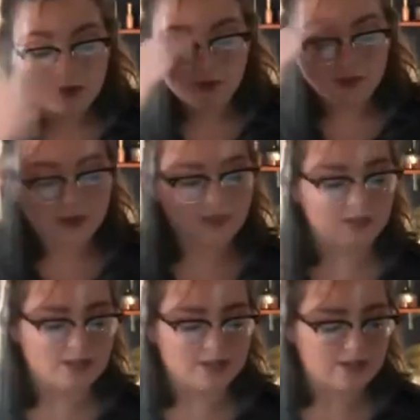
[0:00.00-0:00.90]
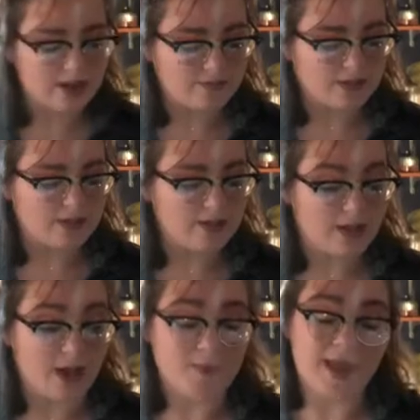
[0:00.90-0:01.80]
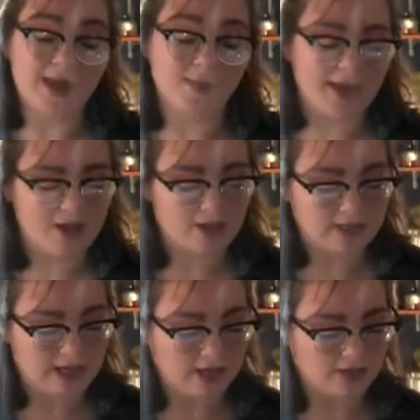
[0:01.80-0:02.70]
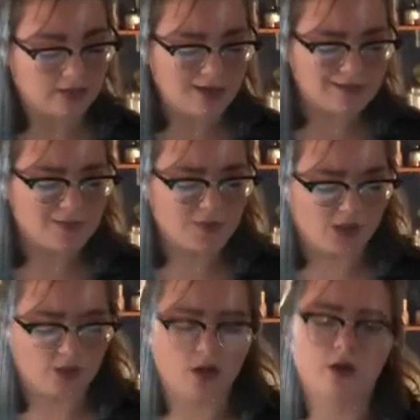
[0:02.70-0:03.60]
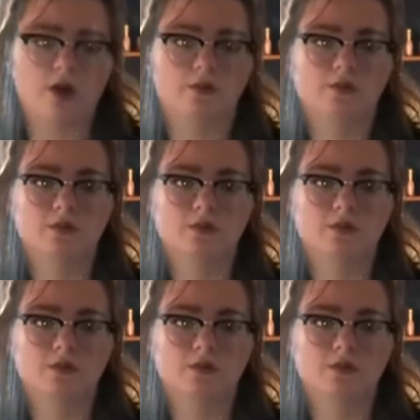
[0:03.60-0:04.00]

Firstly, this endeavor that I may or may not take is not something unheard of.